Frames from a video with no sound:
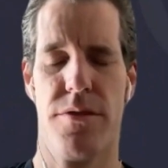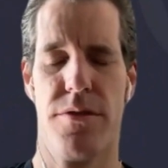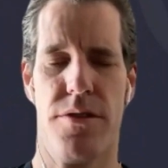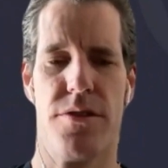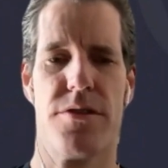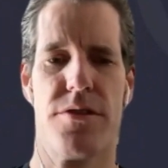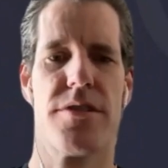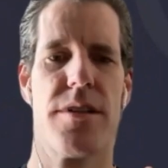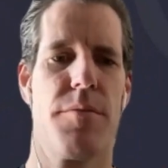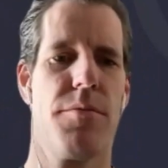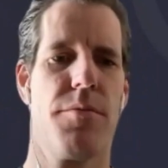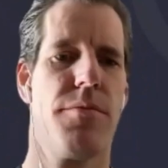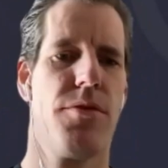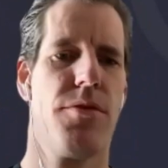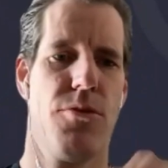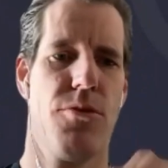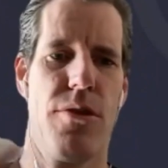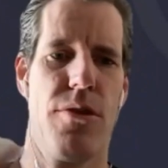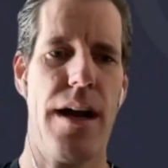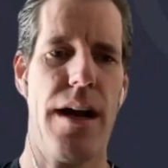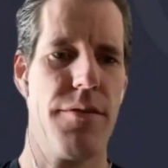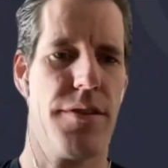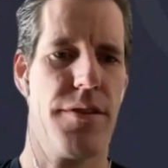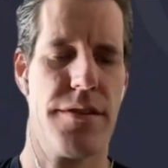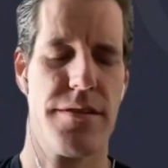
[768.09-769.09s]
There's some who
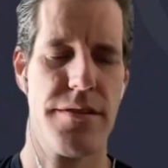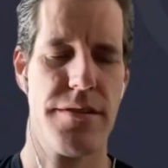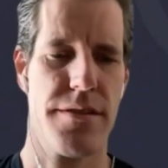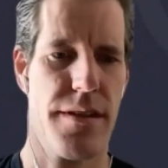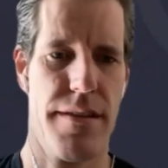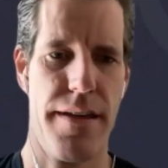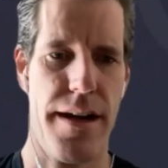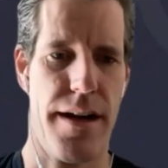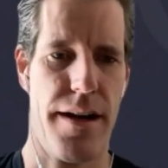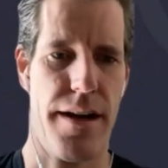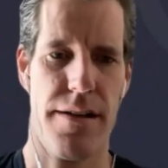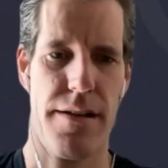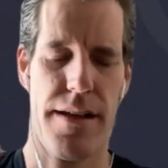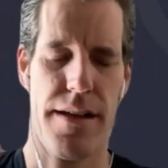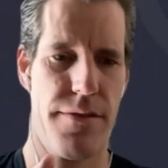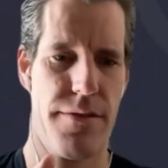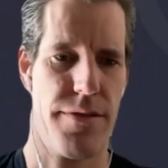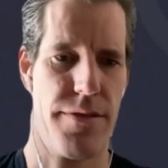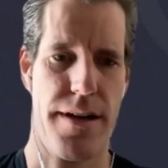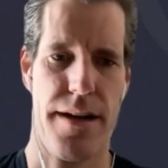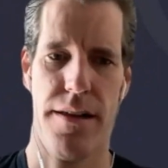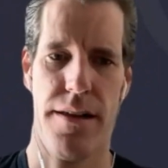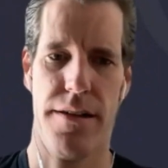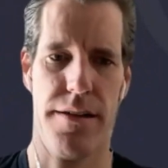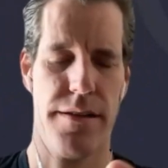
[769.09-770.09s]
are obviously there, like
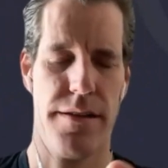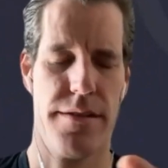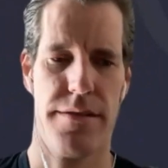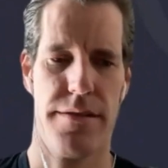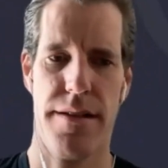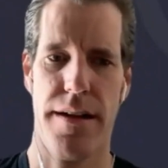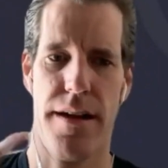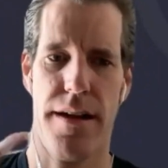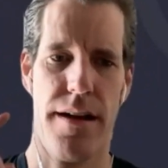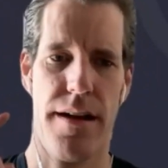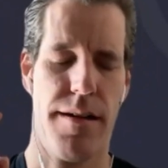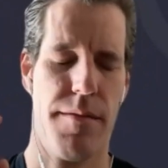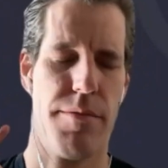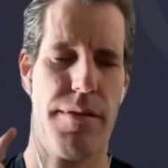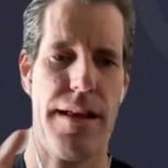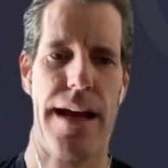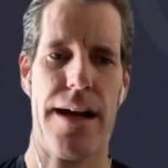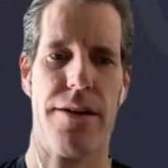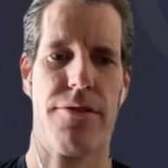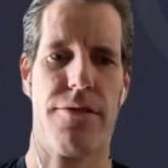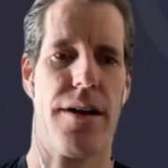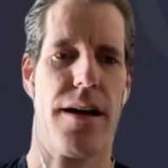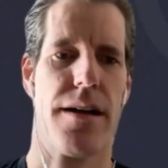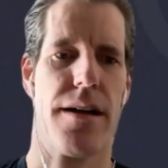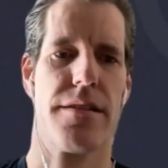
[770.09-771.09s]
Fidelity's there,
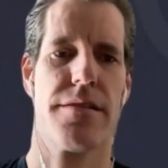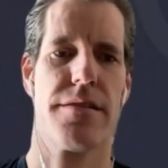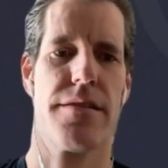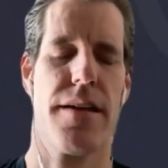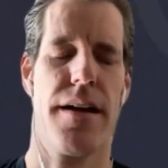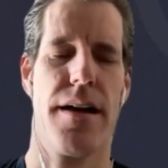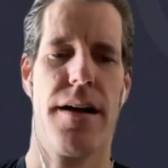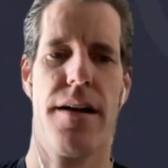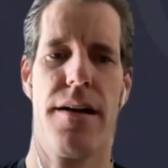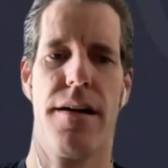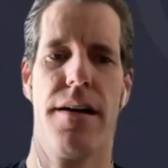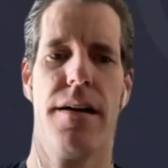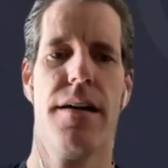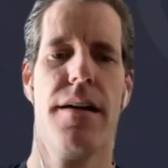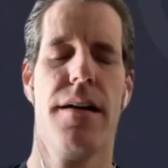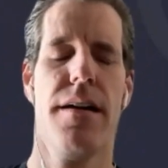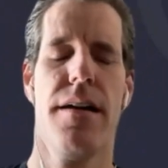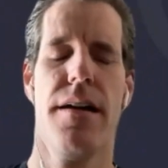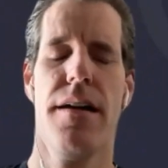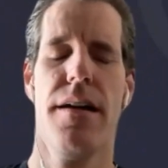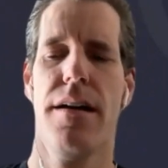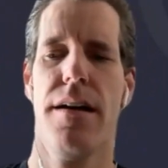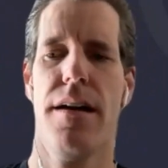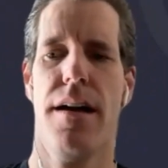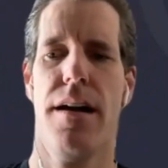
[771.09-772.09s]
BlackRock's there,
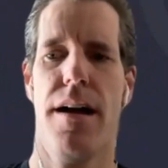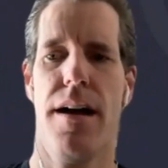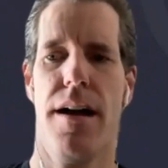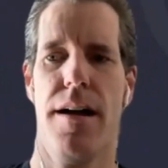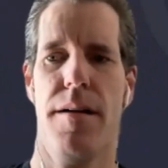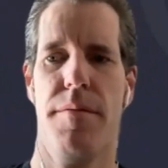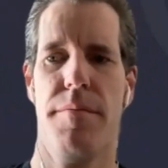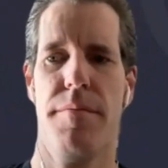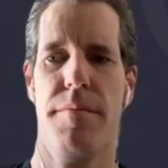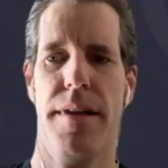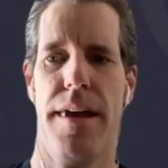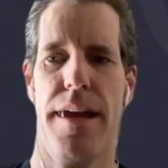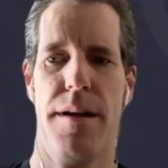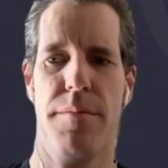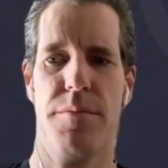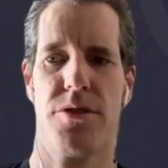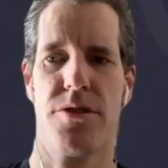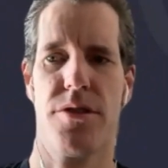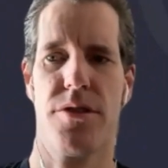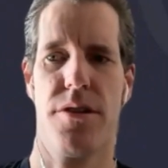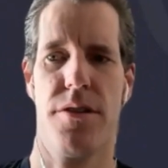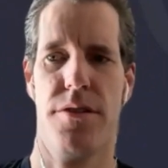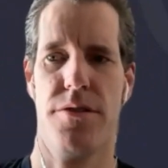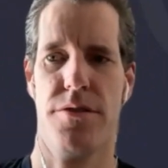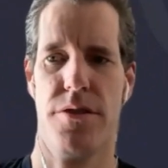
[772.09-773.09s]
um, and I'm
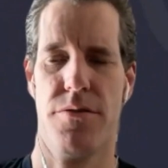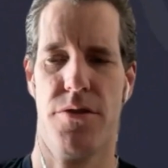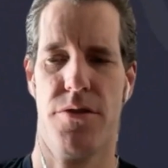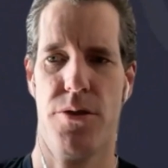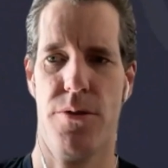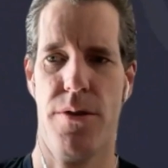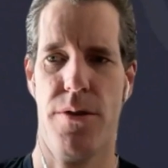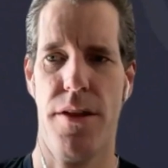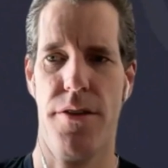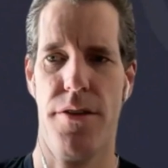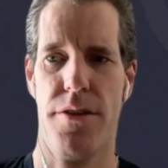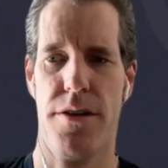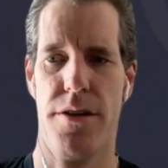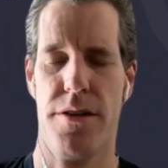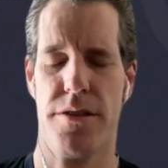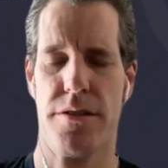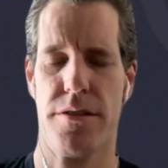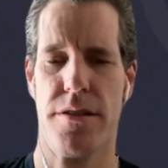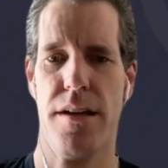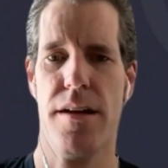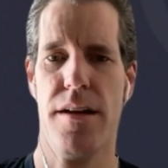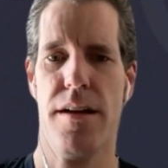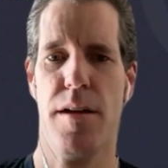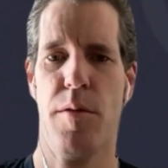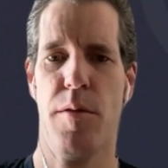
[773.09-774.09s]
sure there's a few others.